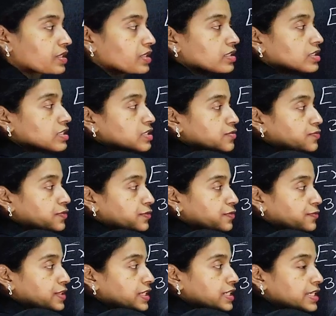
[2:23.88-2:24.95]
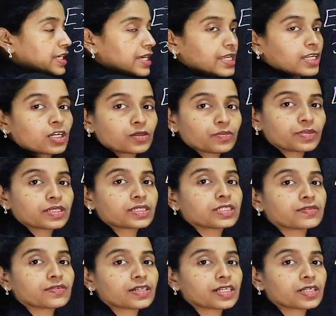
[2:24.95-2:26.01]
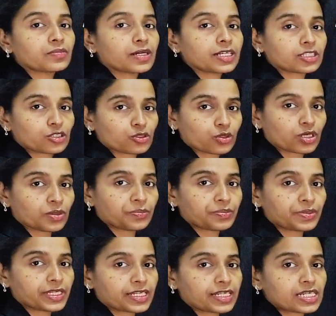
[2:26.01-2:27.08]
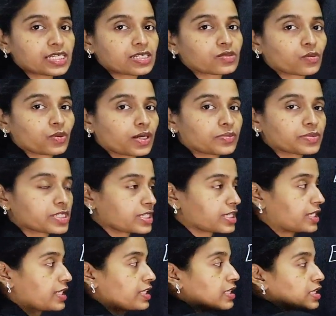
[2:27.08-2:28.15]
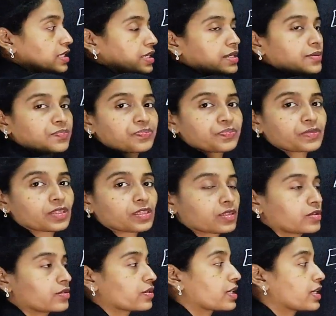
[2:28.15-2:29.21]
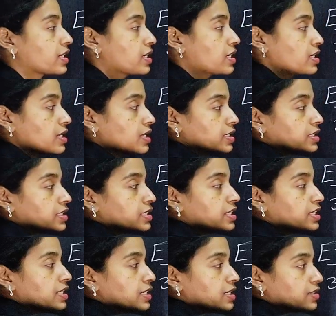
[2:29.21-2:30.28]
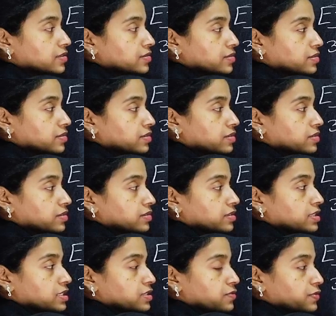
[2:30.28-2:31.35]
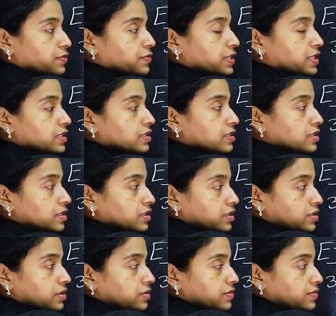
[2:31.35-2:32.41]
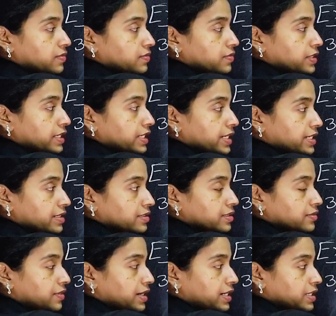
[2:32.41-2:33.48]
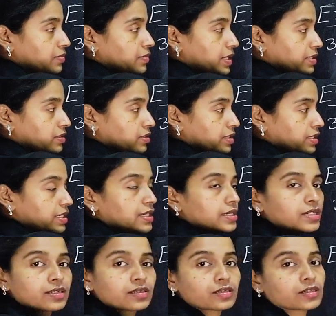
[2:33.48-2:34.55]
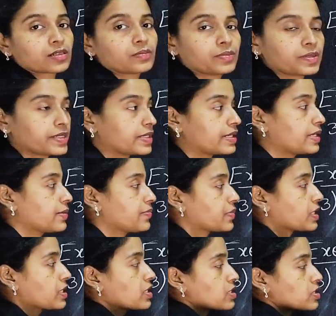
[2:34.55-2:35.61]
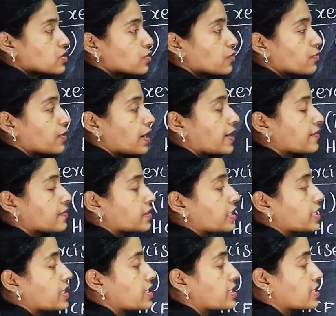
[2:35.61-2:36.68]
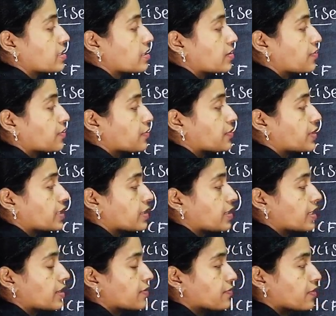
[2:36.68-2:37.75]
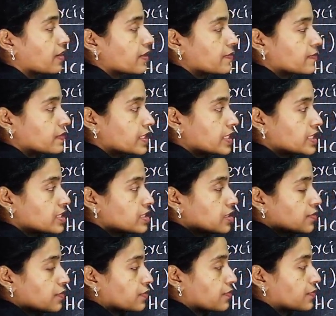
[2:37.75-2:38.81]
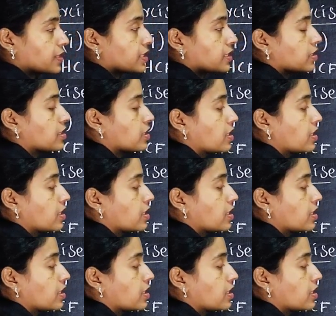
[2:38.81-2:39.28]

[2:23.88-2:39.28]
this 15 cannot be divided by 2 completely, so I am taking 3. Okay, 3, this 15 will get divided by 3 completely. So 5 3s are 15, right? 5 3s are 15.